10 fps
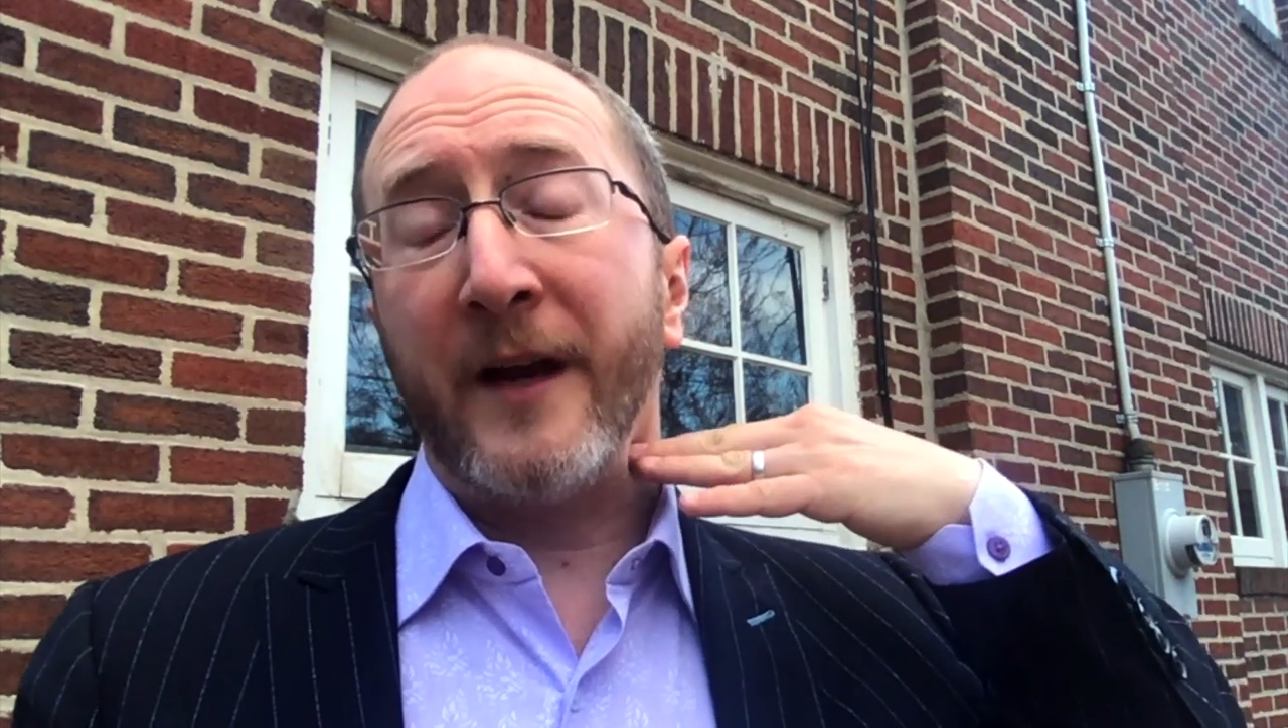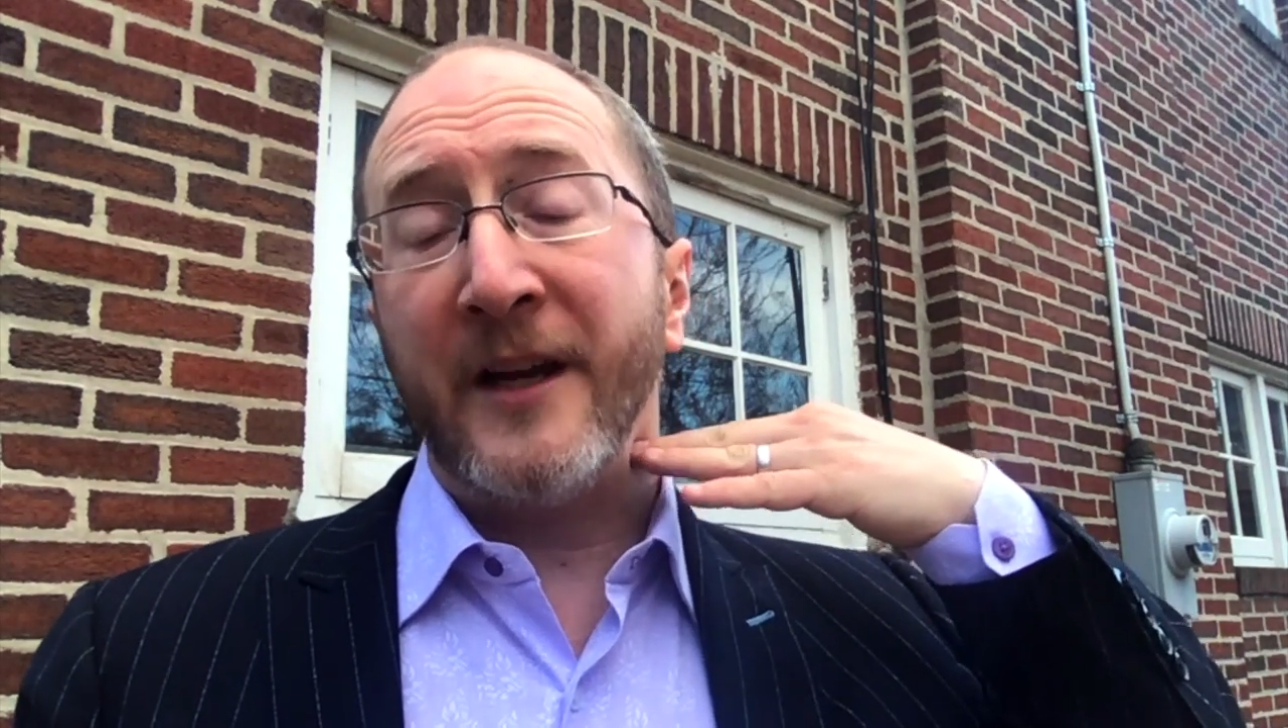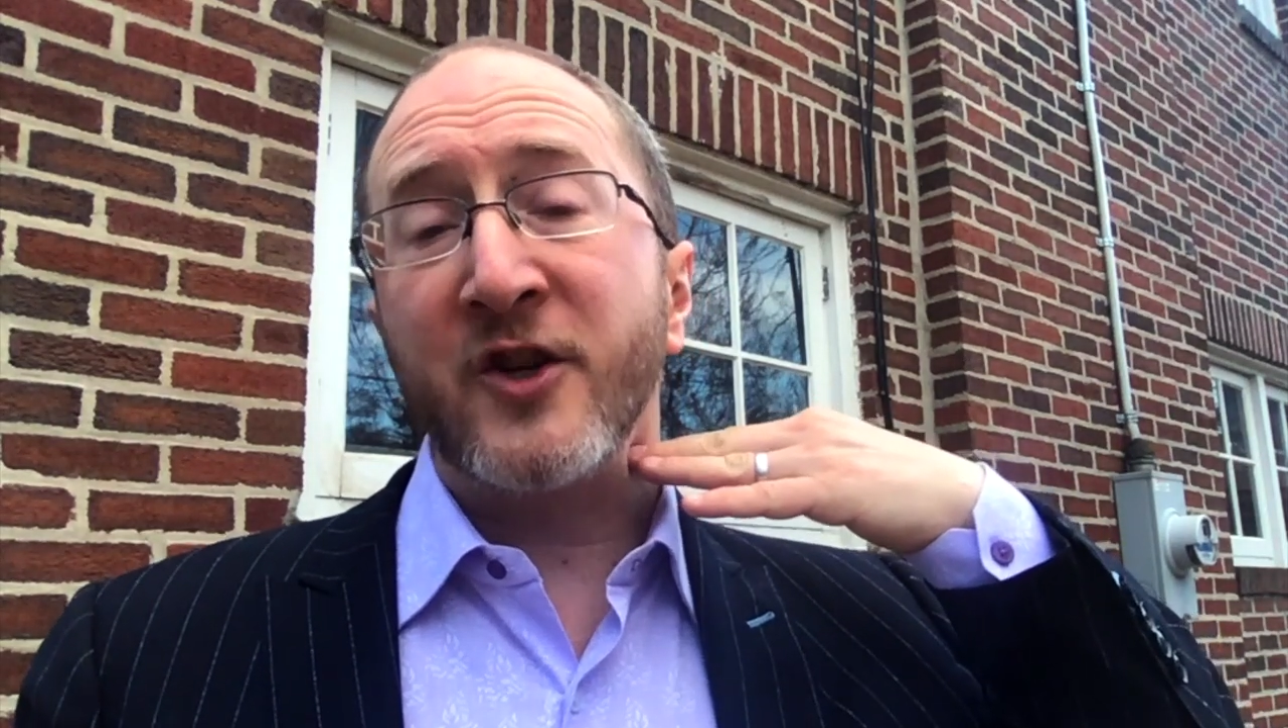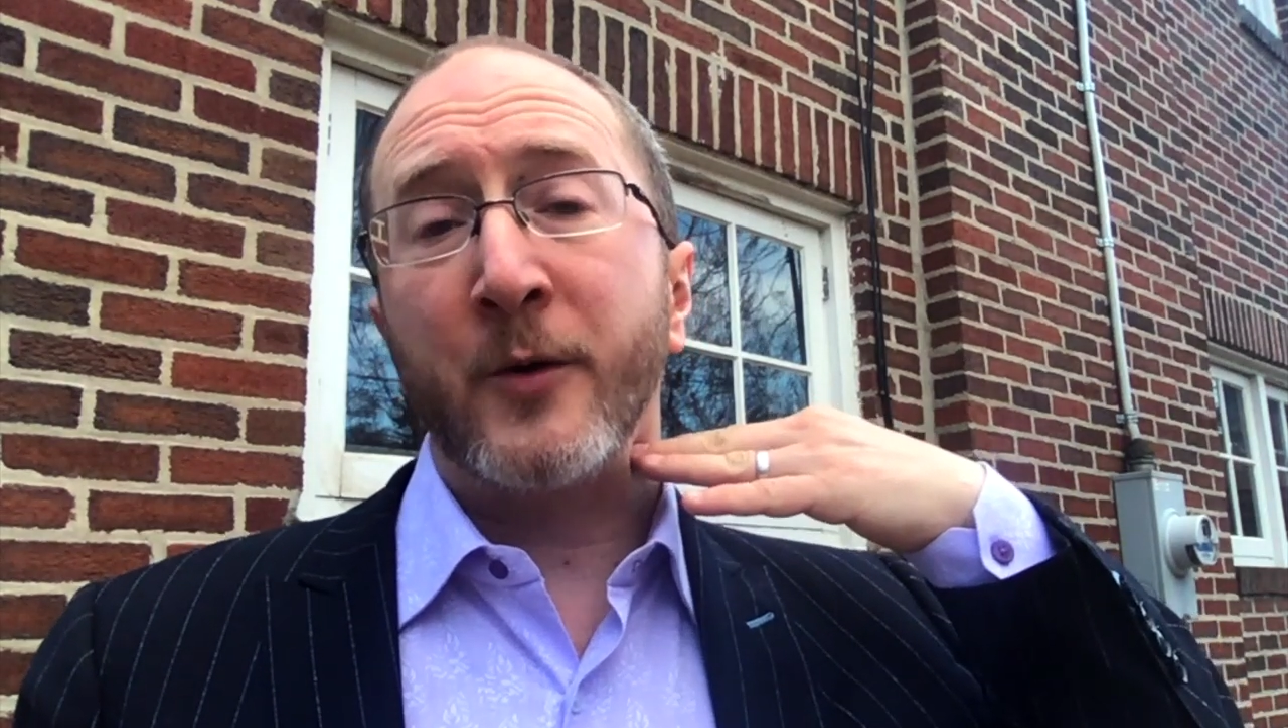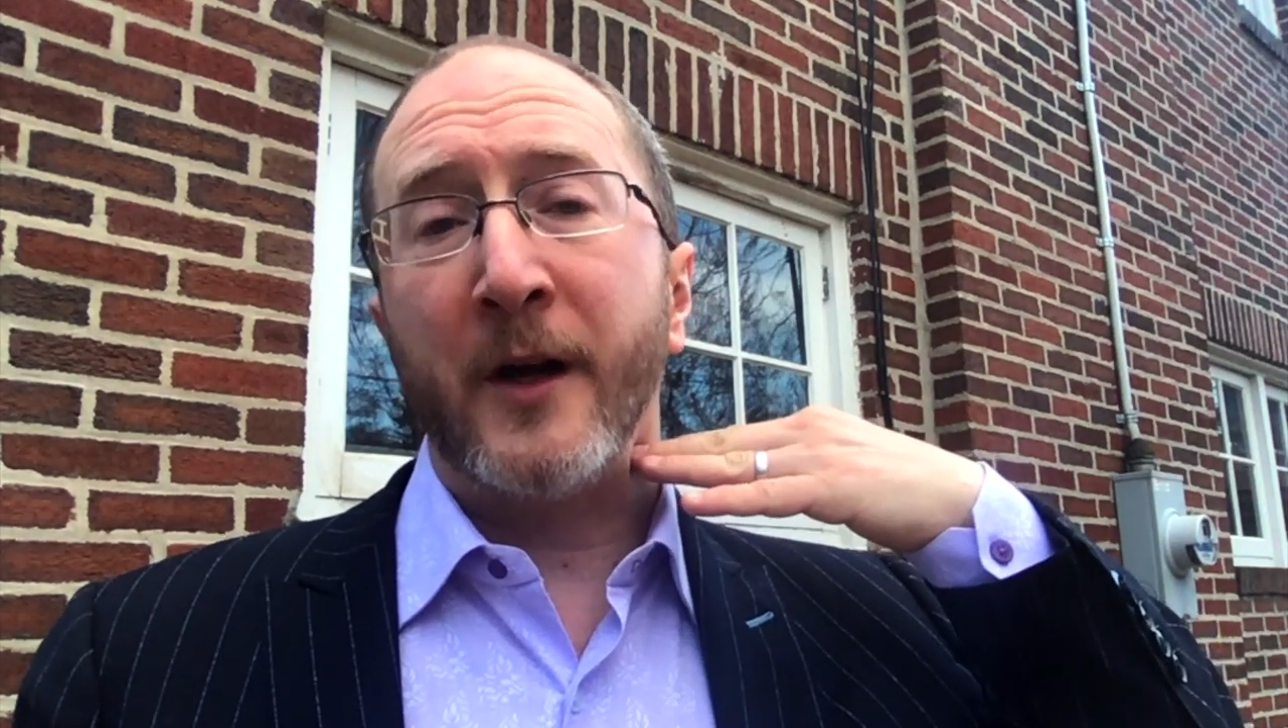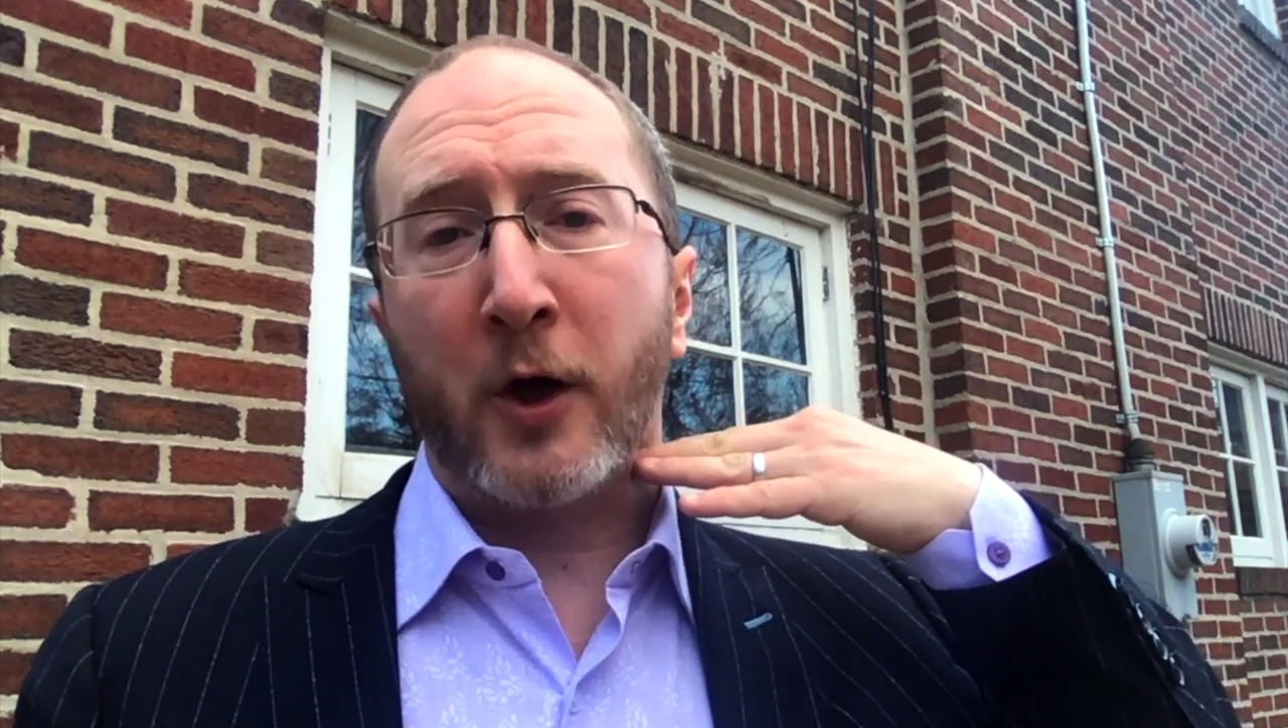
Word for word: the injury